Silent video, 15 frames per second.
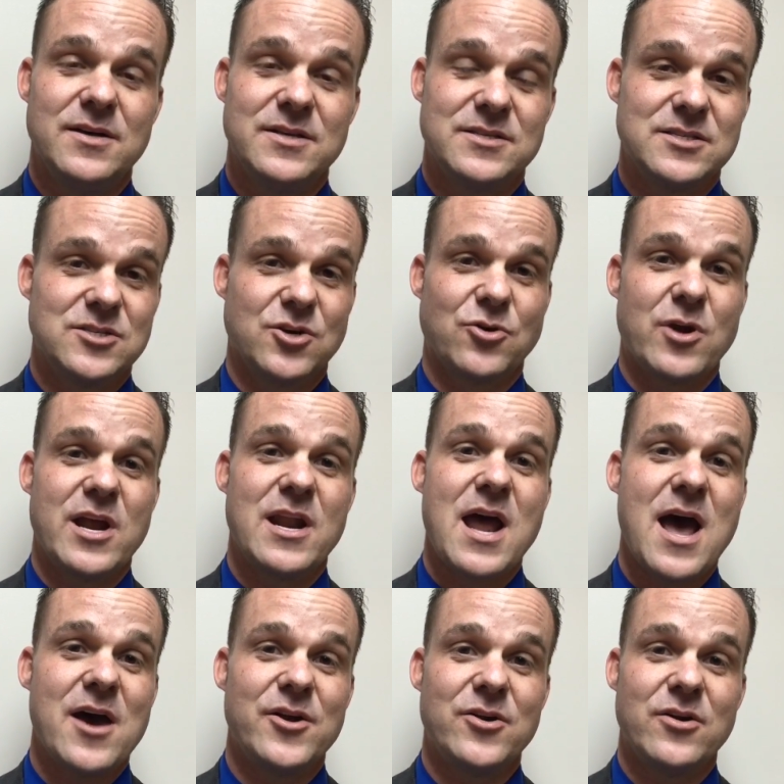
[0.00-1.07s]
This is a great
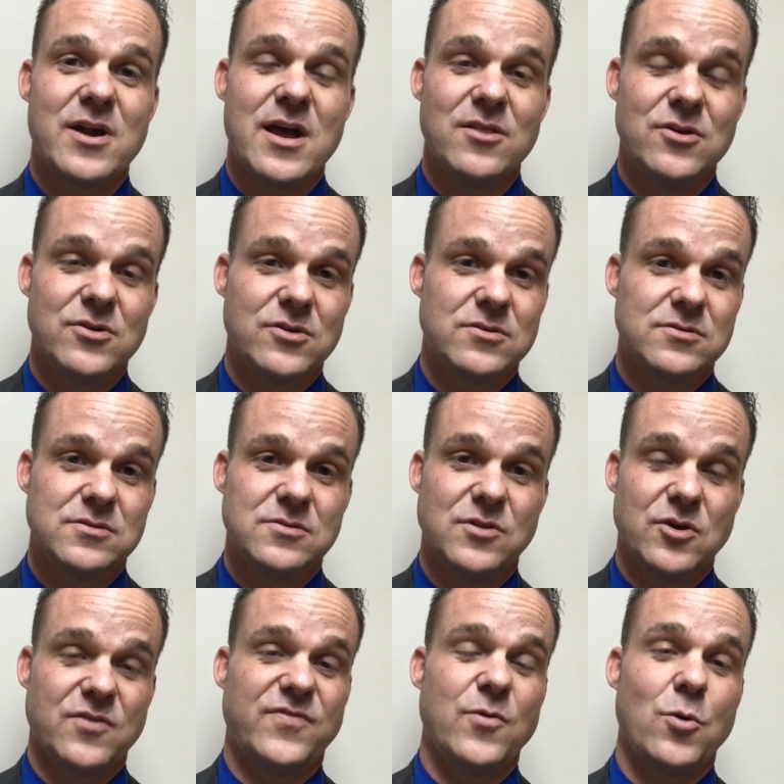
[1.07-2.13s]
honor, and I
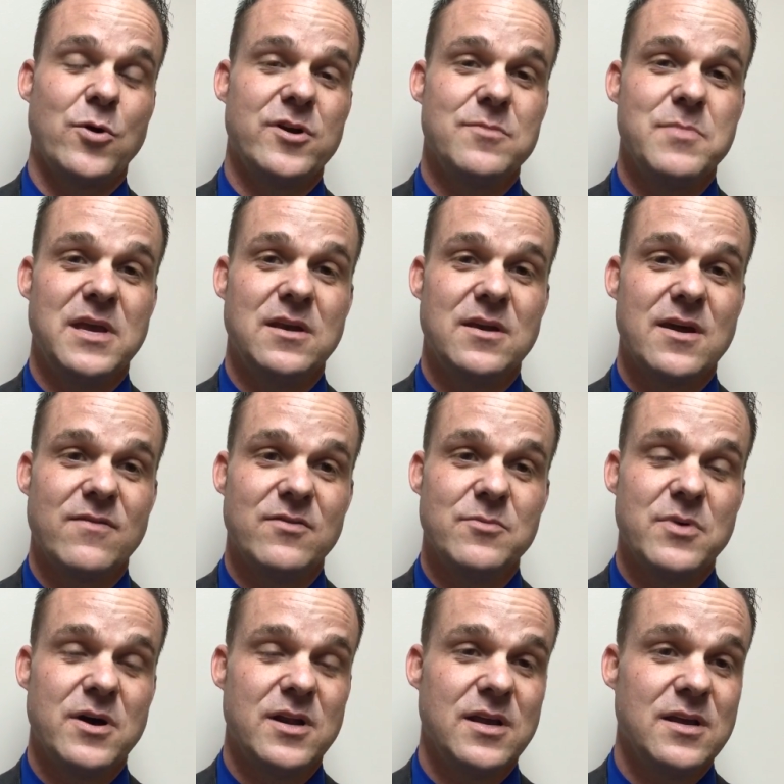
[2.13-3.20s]
look forward to meeting
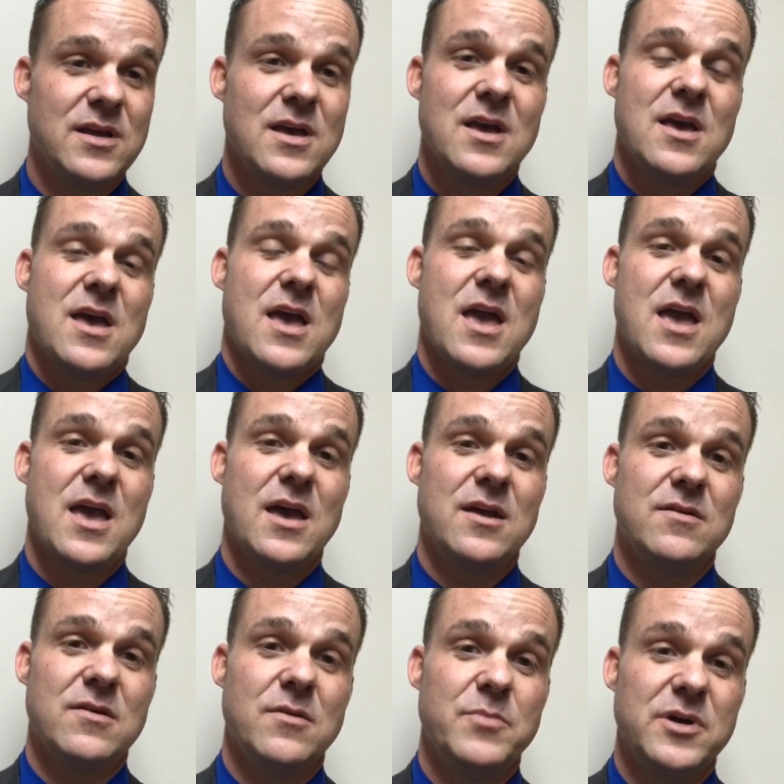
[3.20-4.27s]
everybody
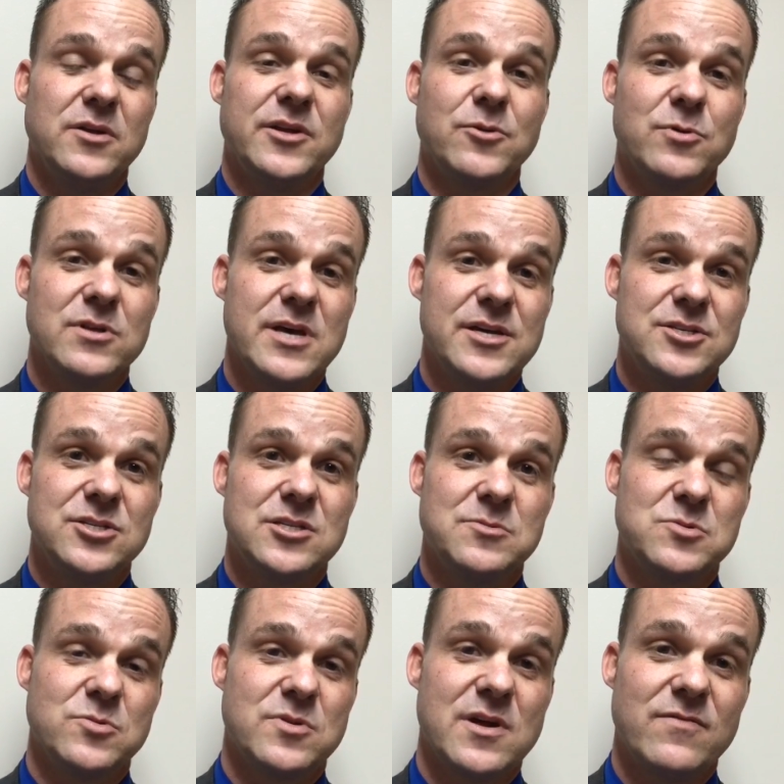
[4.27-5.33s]
and building
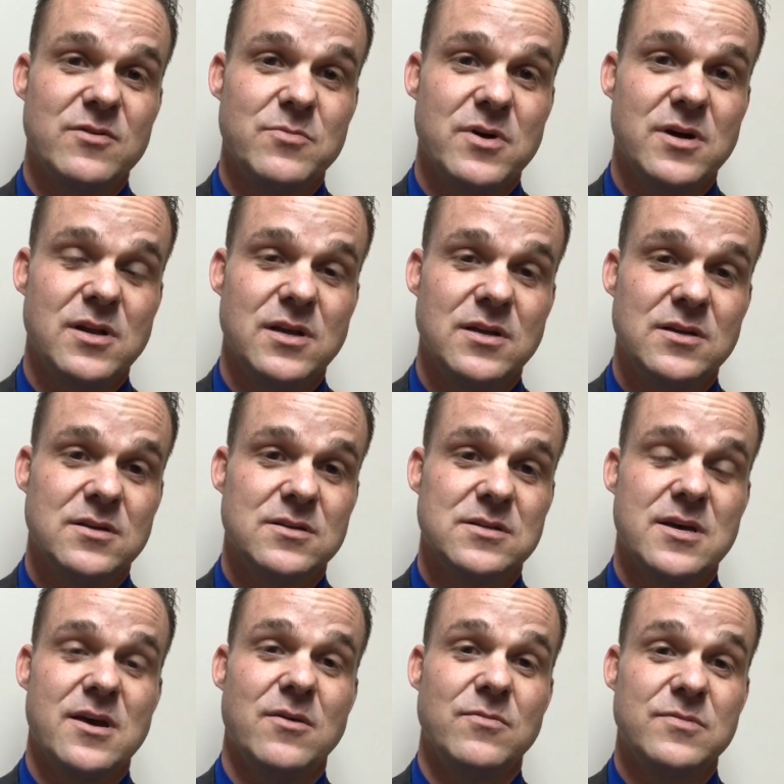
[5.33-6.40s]
relationships with everybody
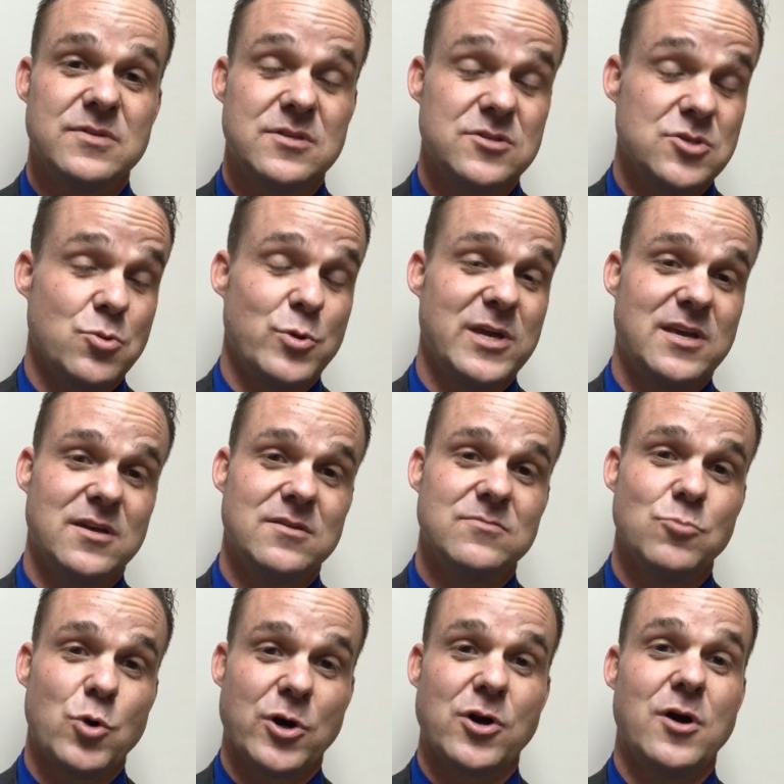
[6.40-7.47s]
so we
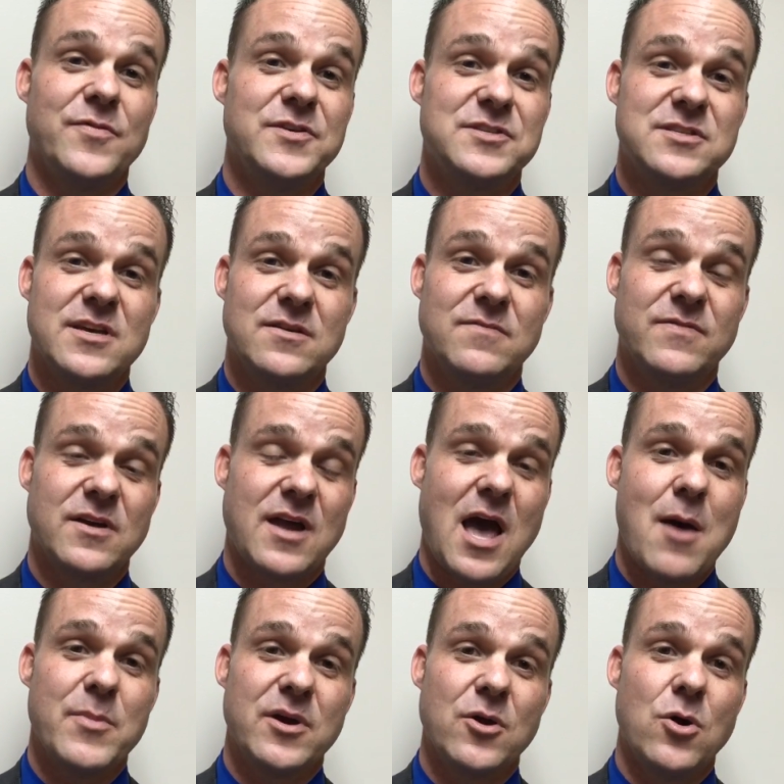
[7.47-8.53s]
can work on the
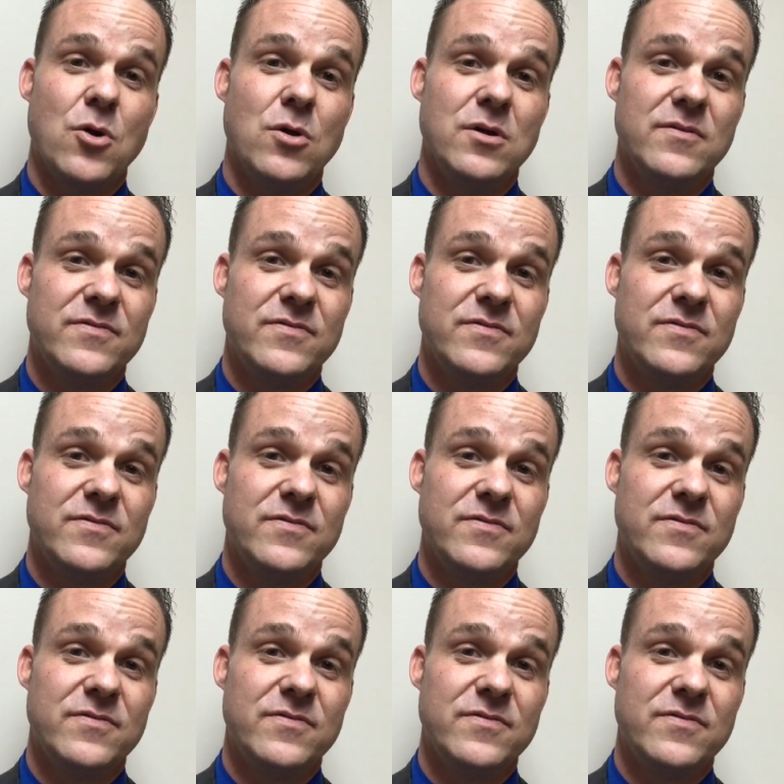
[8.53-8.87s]
common goal